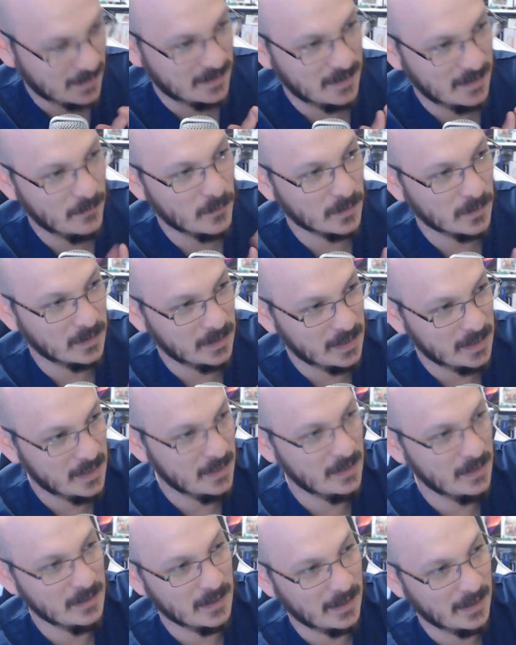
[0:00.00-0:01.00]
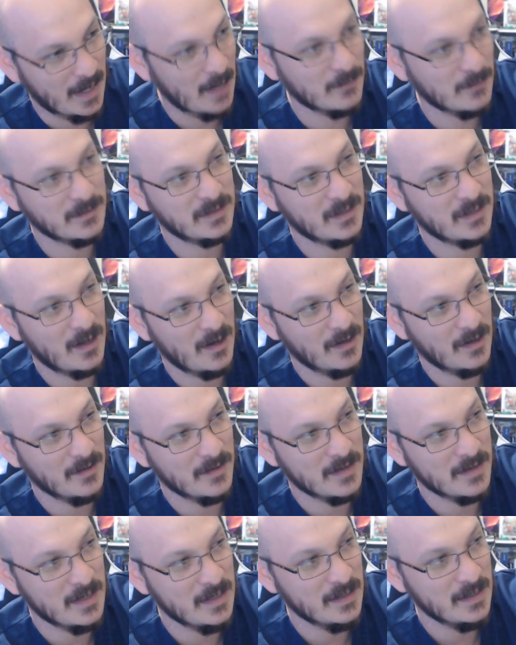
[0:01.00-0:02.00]
he, he announced
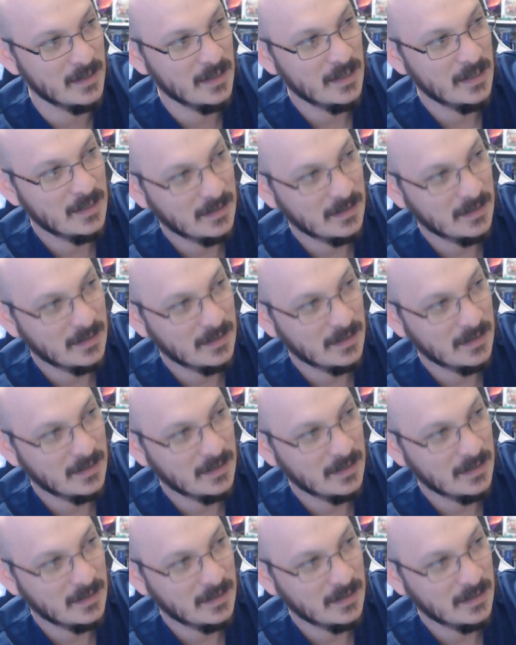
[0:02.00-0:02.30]
on the